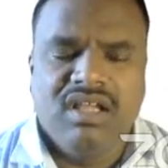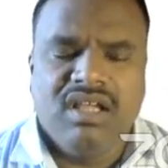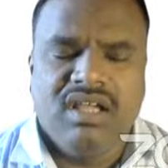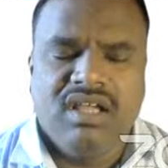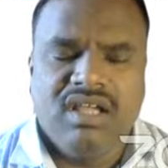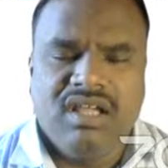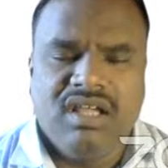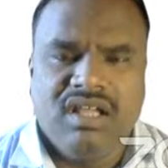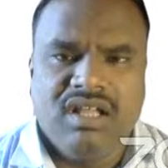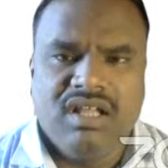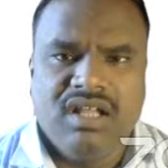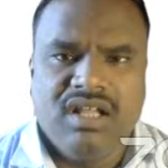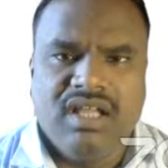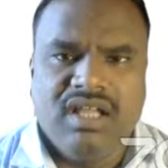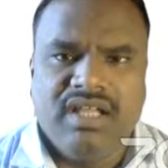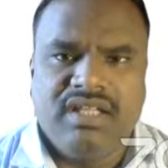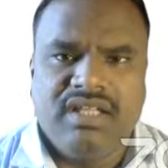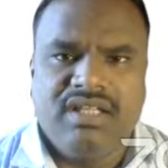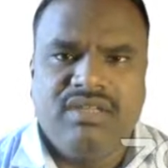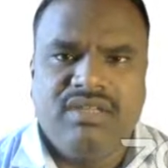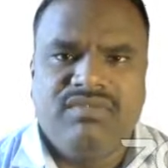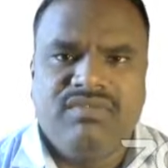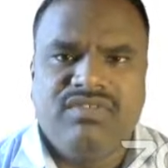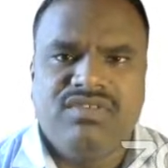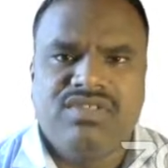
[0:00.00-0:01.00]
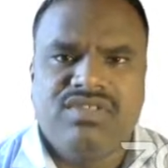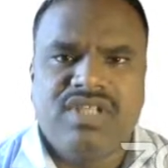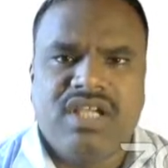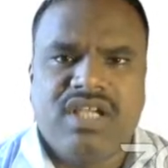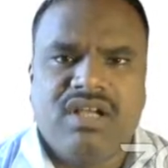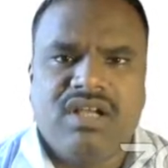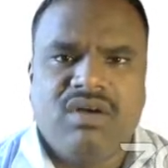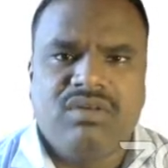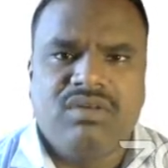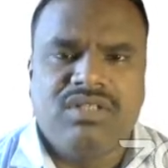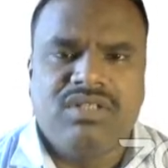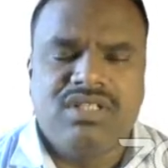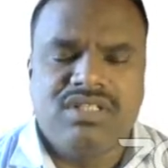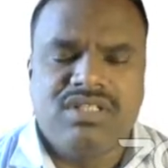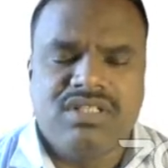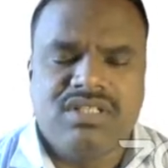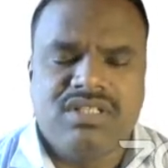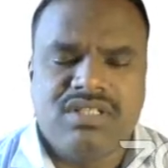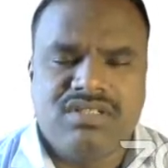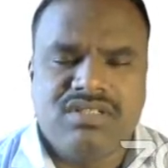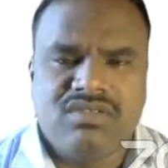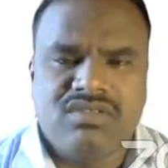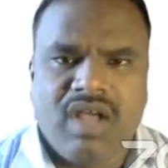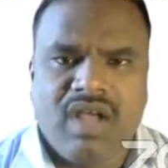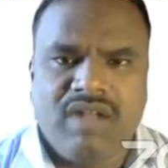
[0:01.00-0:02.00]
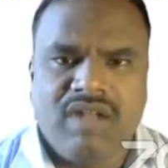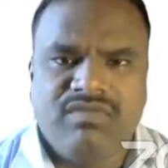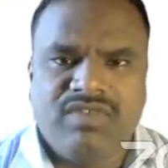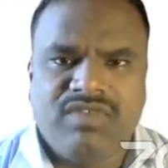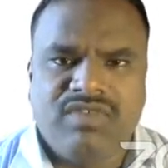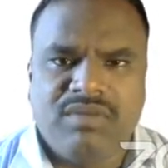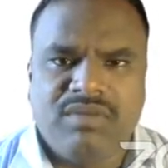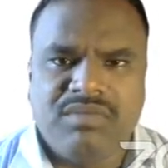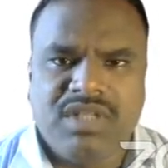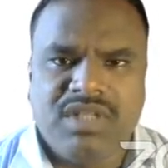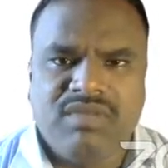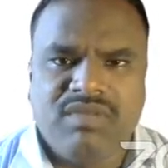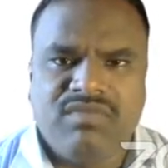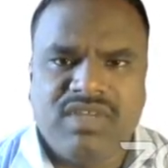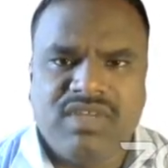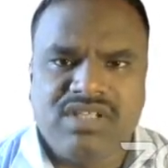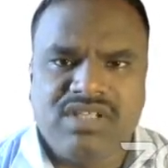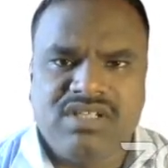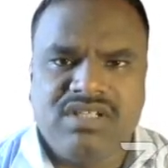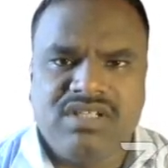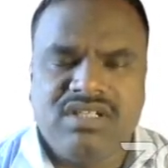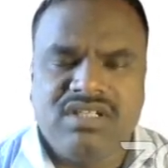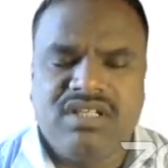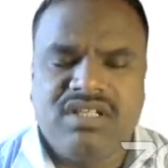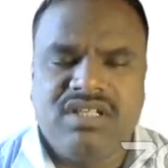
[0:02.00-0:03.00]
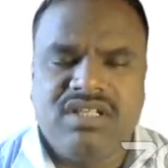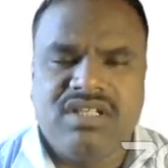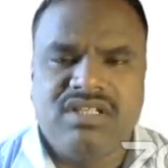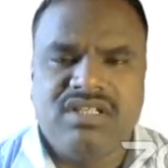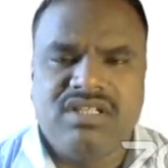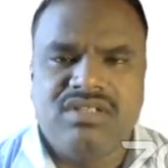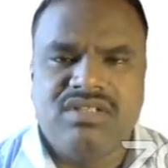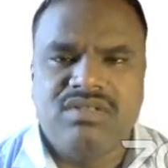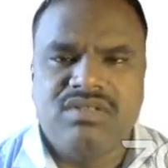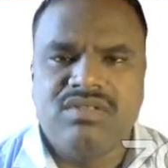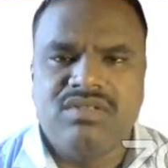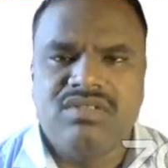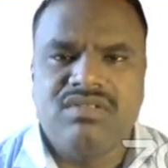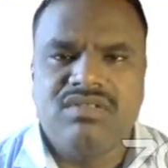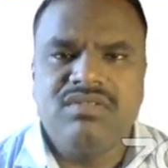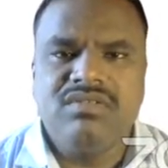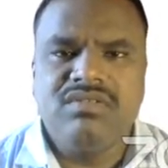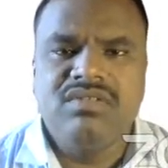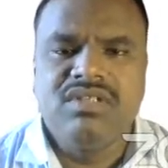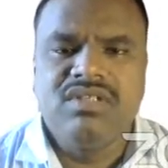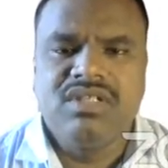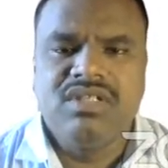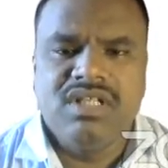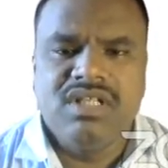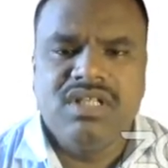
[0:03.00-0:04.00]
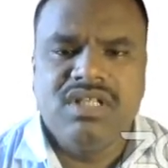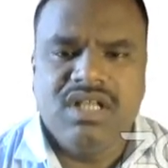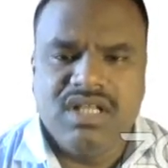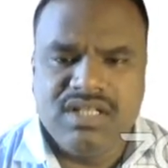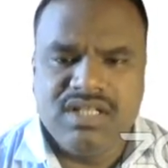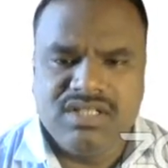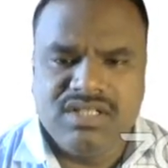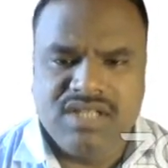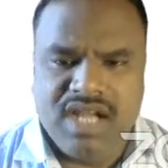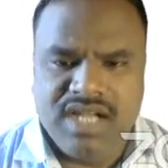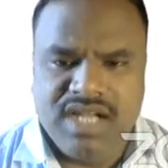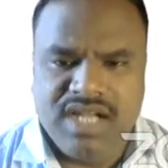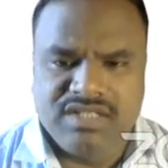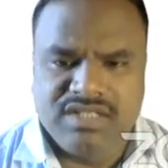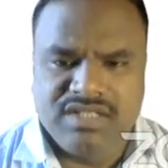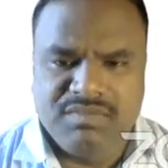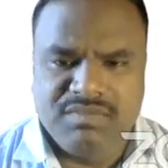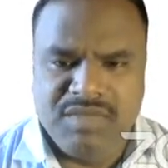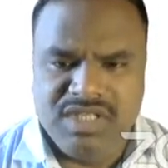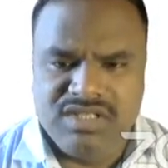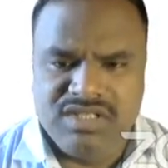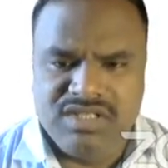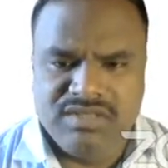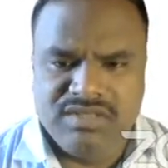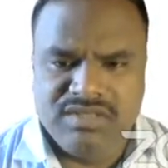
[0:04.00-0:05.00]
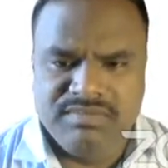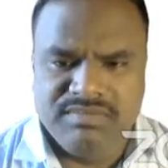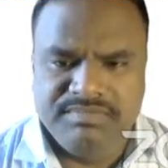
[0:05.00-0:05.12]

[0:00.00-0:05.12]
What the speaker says: Like if you take out this soil from the infected area, it used to transmit.